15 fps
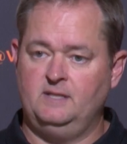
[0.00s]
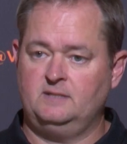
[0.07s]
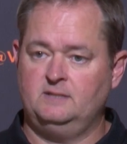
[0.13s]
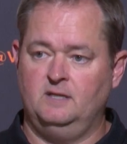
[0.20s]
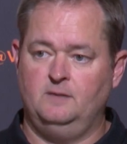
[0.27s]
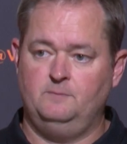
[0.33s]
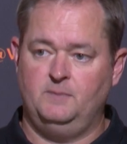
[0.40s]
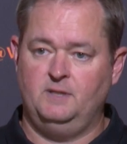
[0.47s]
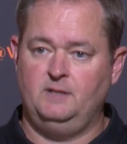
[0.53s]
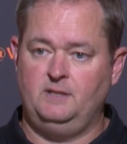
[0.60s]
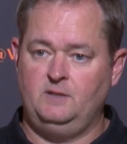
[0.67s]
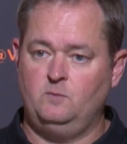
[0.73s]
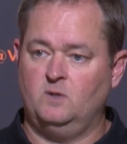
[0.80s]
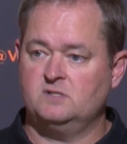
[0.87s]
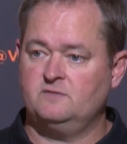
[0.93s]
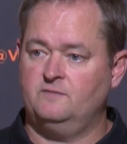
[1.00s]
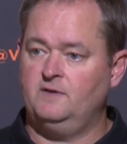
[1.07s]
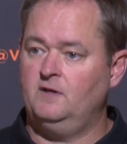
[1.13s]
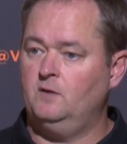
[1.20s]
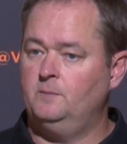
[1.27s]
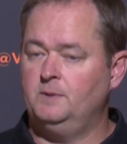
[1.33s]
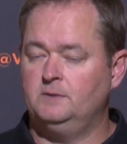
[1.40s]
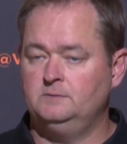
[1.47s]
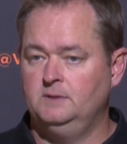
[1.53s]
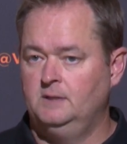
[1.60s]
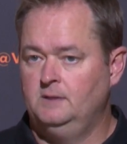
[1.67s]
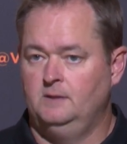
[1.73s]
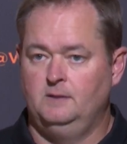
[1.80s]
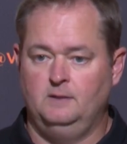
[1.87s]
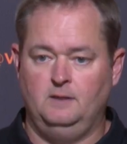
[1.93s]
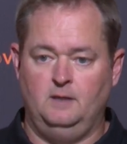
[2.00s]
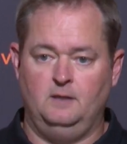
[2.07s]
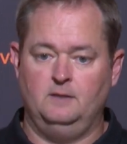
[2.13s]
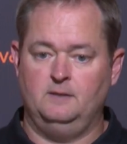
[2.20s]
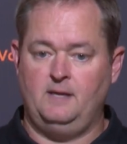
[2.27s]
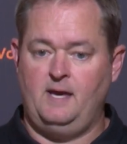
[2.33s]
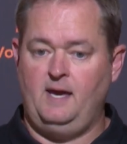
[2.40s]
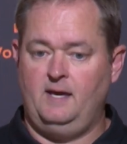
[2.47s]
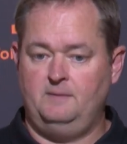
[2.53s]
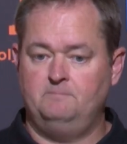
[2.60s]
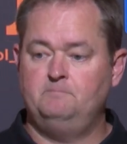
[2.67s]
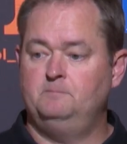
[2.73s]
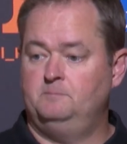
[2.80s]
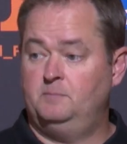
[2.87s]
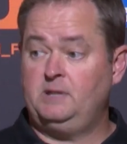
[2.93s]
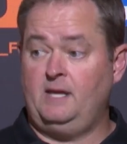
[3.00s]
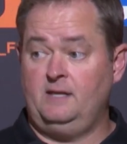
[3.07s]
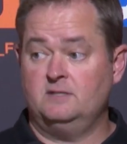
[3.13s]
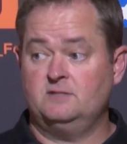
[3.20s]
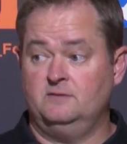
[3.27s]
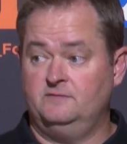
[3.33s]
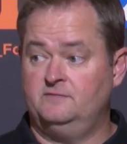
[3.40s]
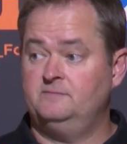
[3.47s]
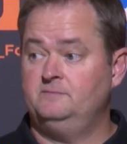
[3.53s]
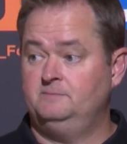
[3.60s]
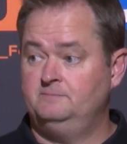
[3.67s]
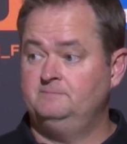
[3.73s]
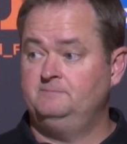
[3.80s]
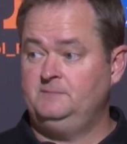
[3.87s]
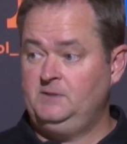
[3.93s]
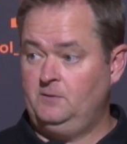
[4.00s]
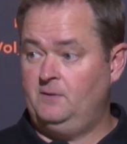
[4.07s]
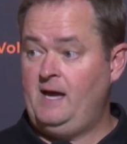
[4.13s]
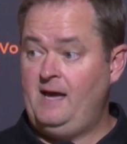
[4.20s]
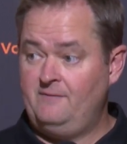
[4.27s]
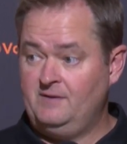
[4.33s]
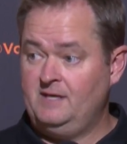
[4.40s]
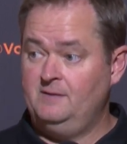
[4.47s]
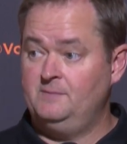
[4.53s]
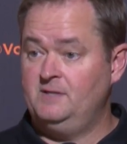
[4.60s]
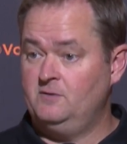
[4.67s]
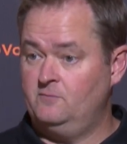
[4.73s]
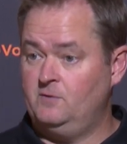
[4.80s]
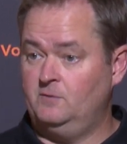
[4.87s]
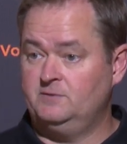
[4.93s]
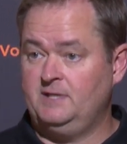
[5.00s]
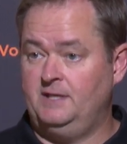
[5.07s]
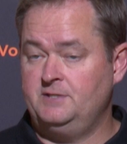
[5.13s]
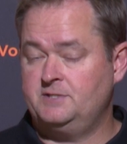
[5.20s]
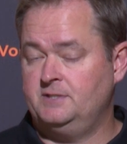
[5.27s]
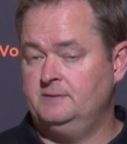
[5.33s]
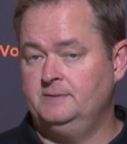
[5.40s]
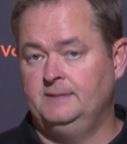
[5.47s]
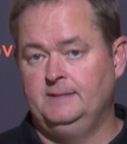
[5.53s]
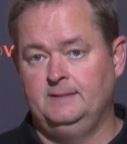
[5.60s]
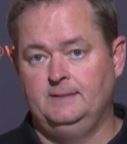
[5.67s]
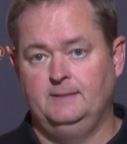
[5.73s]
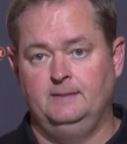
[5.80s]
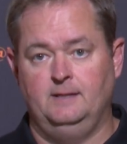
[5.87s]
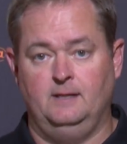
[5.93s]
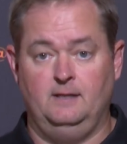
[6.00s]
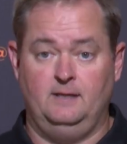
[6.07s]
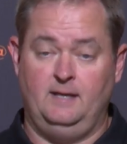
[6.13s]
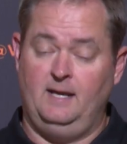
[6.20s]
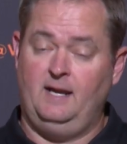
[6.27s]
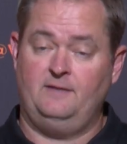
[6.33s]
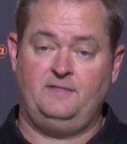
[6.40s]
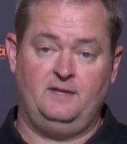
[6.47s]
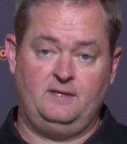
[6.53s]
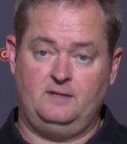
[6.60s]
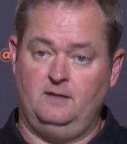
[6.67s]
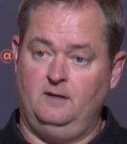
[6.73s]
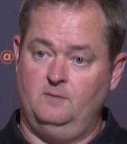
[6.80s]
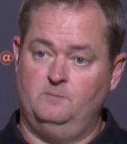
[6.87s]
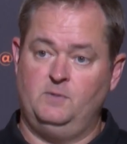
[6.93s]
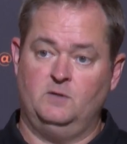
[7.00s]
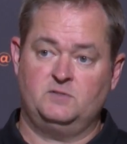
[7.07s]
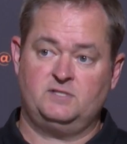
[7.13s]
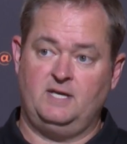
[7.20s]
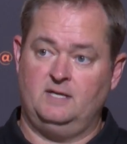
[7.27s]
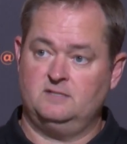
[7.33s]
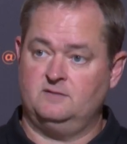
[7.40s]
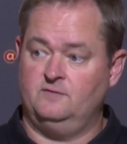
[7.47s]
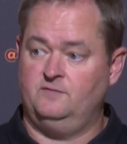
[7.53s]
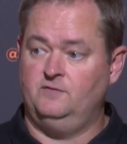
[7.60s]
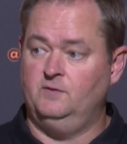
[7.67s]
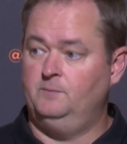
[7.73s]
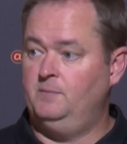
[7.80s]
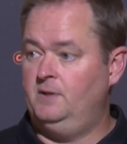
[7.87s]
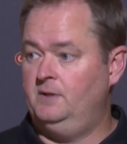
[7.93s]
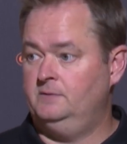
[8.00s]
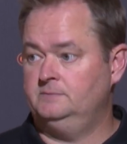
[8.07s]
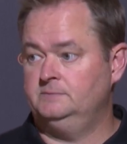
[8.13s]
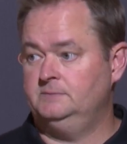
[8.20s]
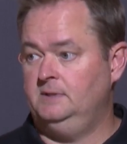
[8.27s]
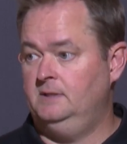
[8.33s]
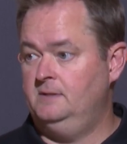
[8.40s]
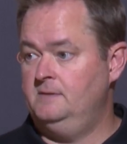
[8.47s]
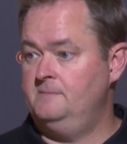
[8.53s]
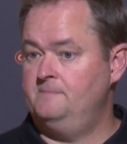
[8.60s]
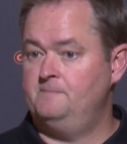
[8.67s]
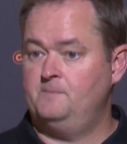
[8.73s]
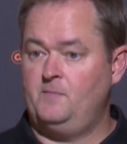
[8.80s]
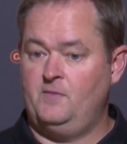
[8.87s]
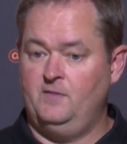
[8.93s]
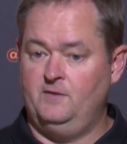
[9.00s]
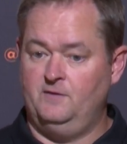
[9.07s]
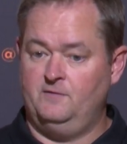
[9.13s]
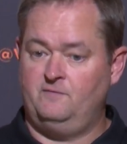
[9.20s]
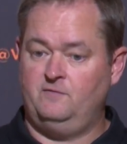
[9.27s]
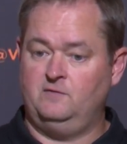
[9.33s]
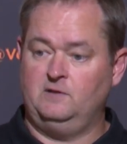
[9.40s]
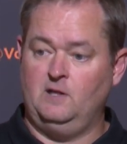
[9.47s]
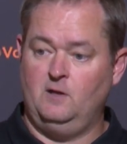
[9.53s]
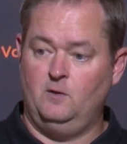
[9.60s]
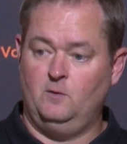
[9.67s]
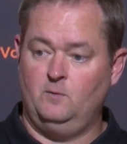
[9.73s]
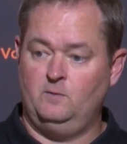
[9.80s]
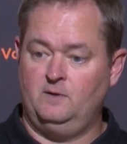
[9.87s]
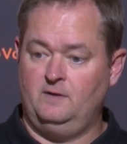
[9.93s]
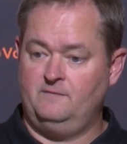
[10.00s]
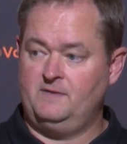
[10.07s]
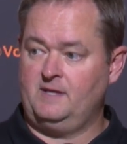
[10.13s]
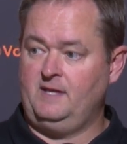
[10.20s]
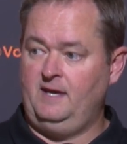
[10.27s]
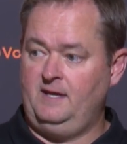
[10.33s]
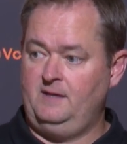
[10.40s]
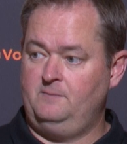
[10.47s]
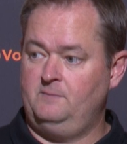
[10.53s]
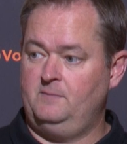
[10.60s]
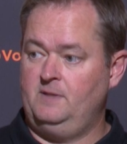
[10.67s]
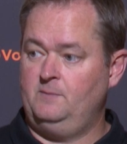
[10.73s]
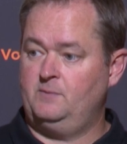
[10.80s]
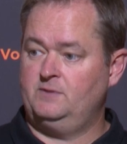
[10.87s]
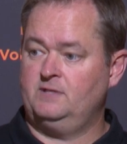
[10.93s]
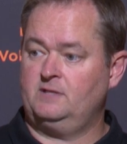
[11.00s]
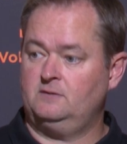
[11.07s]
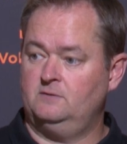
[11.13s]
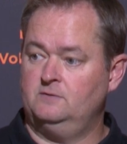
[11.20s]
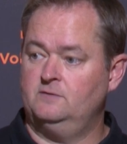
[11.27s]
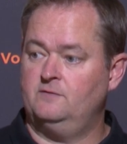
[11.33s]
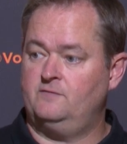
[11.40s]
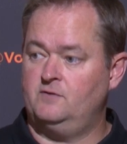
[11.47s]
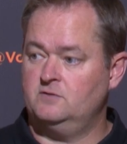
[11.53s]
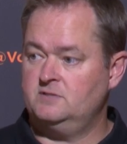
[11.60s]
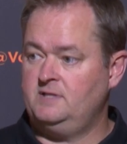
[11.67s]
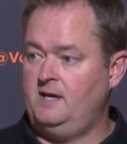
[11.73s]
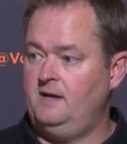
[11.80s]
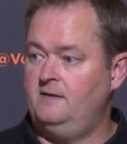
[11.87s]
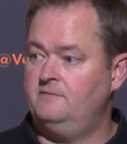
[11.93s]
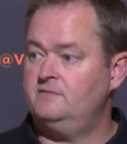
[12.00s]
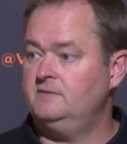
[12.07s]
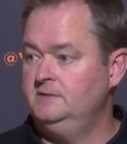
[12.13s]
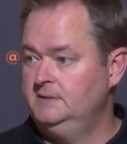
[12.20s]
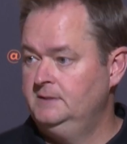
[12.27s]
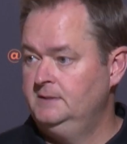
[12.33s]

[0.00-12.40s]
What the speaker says: nicked up, but he was available. Had plans of, you know, having him in the rotation. And I think on both sides of the football, the flow of the game, in particular in the first half,